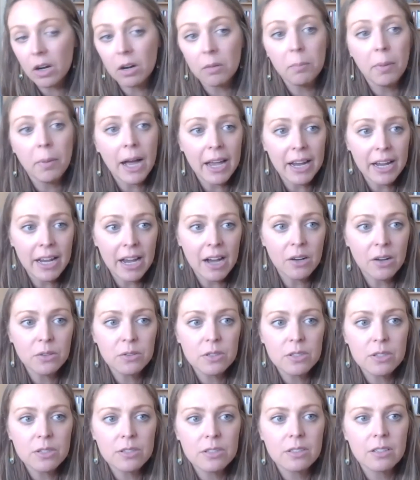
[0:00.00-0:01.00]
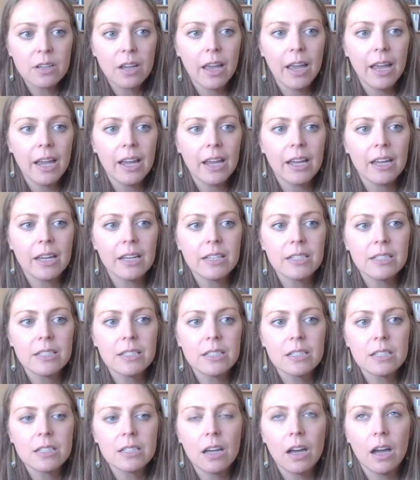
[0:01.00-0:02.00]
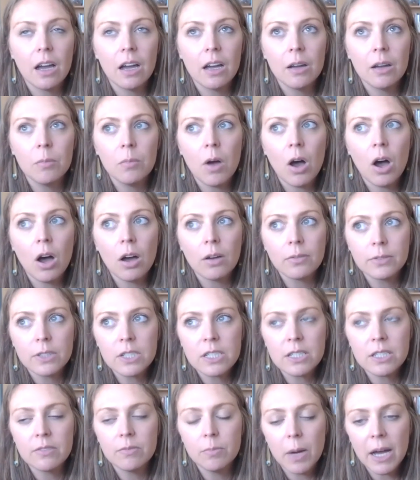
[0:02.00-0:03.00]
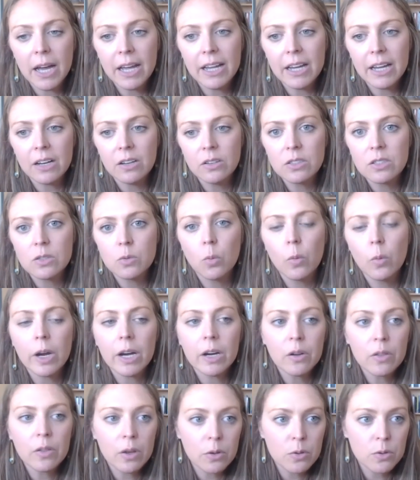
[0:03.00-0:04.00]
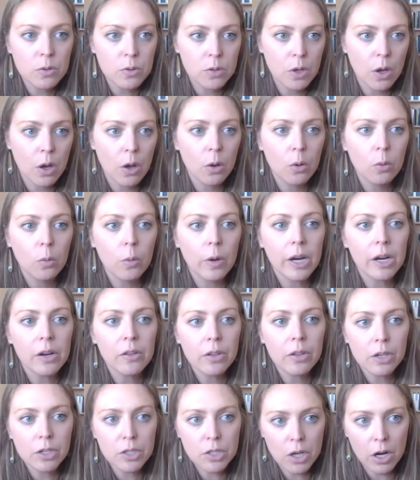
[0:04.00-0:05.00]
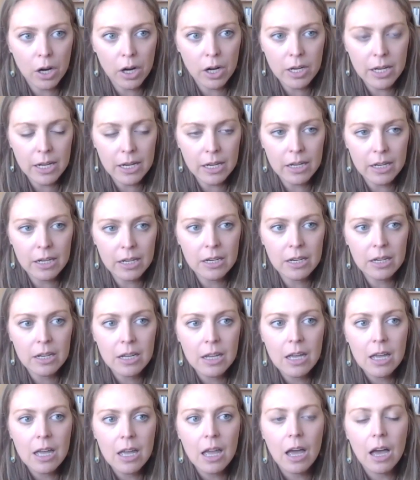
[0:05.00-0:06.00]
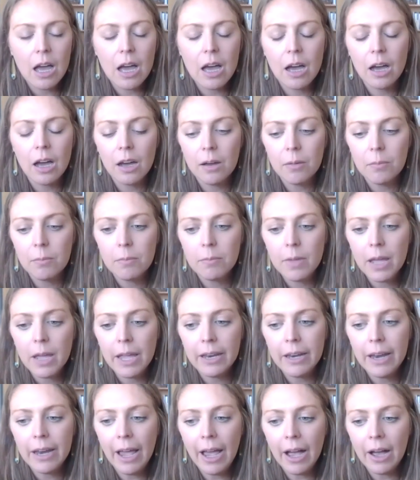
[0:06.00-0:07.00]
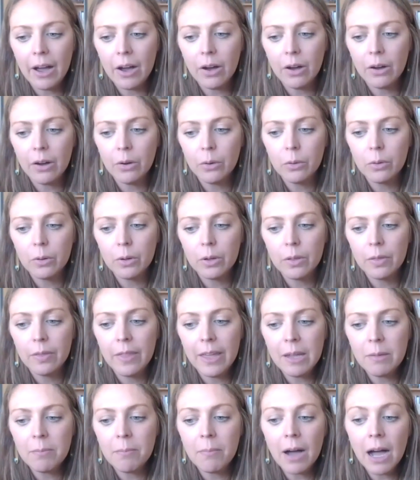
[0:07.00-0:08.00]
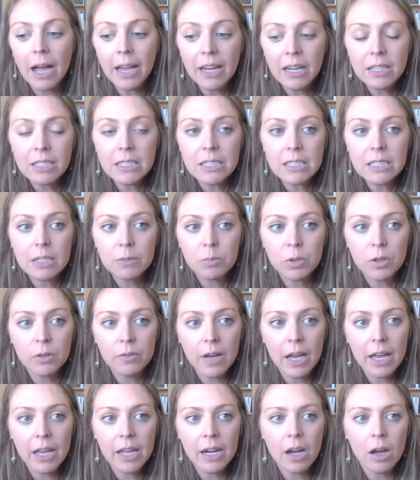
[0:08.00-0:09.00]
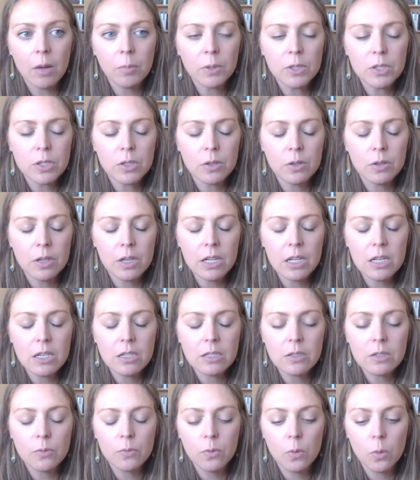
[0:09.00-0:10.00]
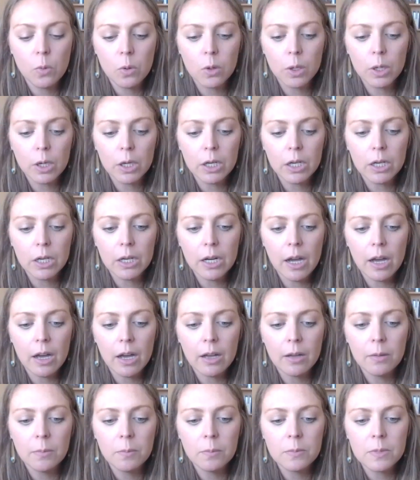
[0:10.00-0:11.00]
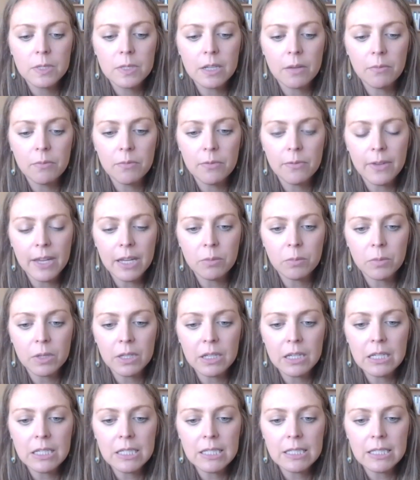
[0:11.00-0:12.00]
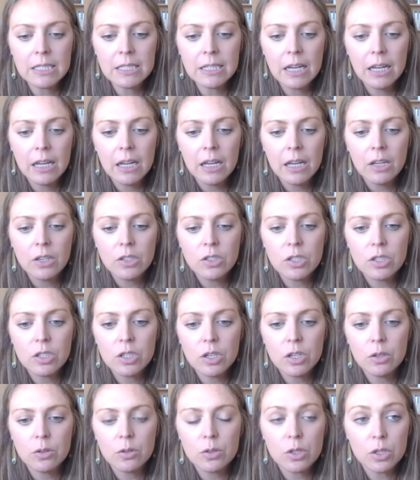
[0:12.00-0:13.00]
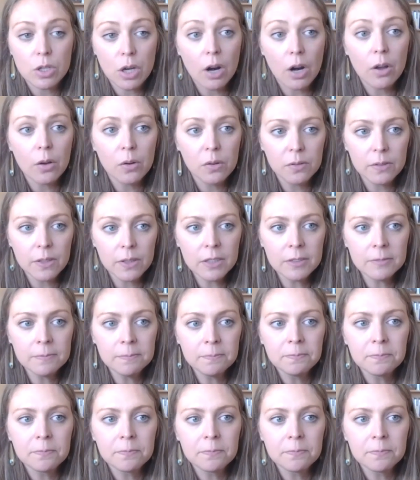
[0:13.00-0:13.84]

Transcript: are buyouts and um, offers of buyouts, where those go, where they're targeted, um, and how they might provide opportunities for um, some families to start over.